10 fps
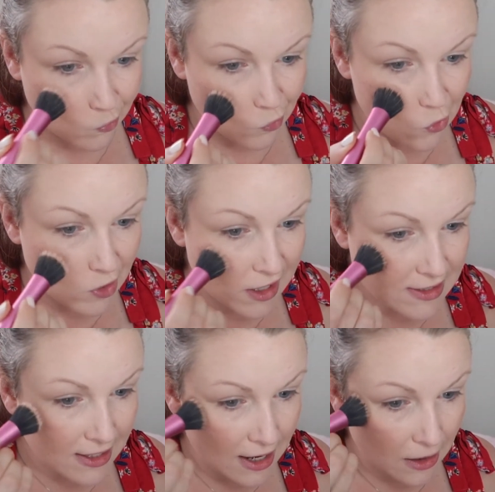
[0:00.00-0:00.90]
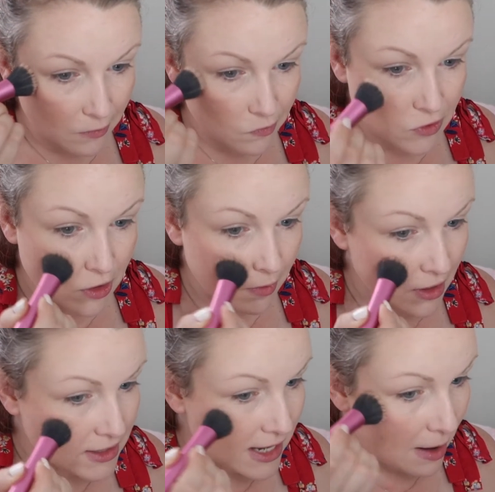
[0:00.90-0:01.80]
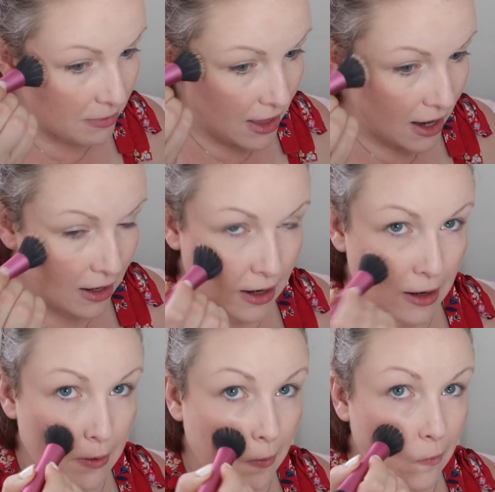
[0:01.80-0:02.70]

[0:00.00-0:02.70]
you guys get it. So I'm gonna dab that in.